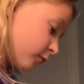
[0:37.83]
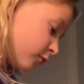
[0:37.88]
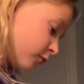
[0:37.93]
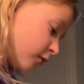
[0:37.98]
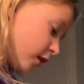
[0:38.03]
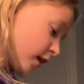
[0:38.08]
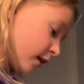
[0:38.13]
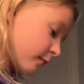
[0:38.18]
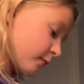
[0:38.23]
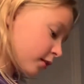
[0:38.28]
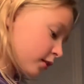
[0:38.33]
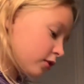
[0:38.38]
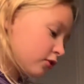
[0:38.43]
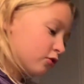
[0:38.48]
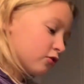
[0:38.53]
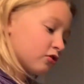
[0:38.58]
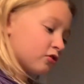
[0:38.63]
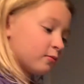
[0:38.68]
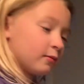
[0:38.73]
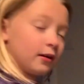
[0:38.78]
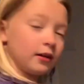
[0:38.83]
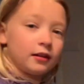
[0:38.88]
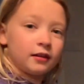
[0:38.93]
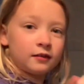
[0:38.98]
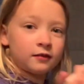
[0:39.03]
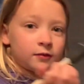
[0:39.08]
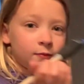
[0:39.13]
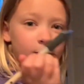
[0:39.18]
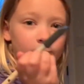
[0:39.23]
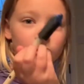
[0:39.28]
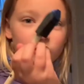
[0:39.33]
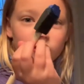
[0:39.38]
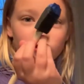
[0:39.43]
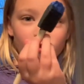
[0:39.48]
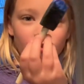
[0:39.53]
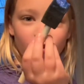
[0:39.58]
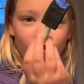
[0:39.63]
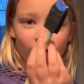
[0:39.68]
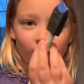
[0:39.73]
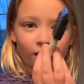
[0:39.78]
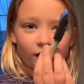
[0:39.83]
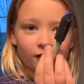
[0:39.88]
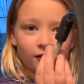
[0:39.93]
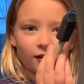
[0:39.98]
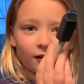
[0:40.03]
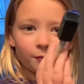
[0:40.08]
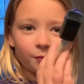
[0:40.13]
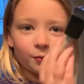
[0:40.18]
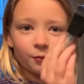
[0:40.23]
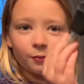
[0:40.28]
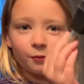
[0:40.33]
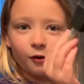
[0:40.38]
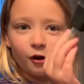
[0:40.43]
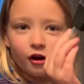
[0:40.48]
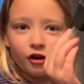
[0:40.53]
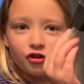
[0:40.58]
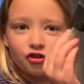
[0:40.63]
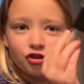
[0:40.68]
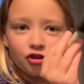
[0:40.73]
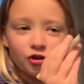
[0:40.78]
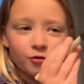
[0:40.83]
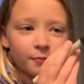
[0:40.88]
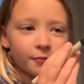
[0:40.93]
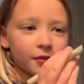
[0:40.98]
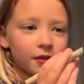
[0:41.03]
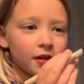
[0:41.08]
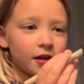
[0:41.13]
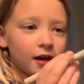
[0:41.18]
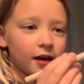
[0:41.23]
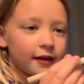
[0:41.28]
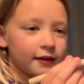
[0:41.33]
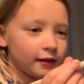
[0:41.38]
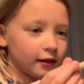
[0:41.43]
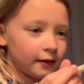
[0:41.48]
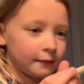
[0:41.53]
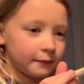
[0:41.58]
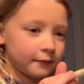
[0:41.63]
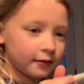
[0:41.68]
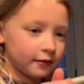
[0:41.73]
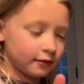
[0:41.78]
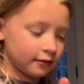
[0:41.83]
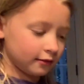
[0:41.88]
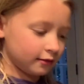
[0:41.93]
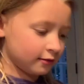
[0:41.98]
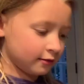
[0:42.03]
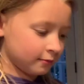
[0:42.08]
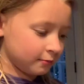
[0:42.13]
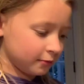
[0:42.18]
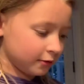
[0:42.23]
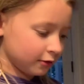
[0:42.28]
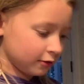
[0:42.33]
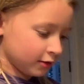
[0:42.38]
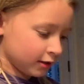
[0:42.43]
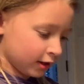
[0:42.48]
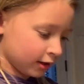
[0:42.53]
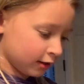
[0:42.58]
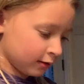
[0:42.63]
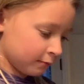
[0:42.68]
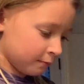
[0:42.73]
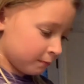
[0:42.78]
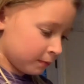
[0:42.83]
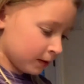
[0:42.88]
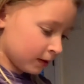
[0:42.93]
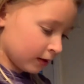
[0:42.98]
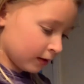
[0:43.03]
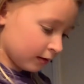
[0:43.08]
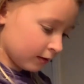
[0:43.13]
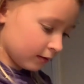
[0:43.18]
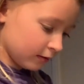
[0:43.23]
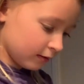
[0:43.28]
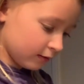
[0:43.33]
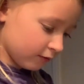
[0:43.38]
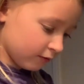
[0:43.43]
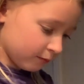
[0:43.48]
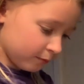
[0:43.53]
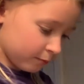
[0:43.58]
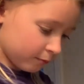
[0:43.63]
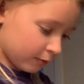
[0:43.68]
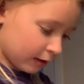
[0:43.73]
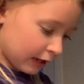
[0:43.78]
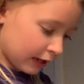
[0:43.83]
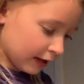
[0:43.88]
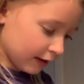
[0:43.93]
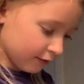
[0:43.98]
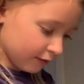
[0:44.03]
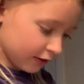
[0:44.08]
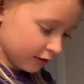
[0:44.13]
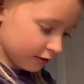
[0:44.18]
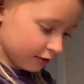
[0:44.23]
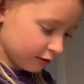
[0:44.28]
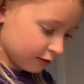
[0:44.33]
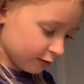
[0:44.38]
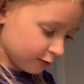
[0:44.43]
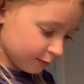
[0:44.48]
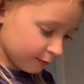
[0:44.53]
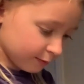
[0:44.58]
I'm going to use my sponge tip brush and I'm going to smear it on the canvas.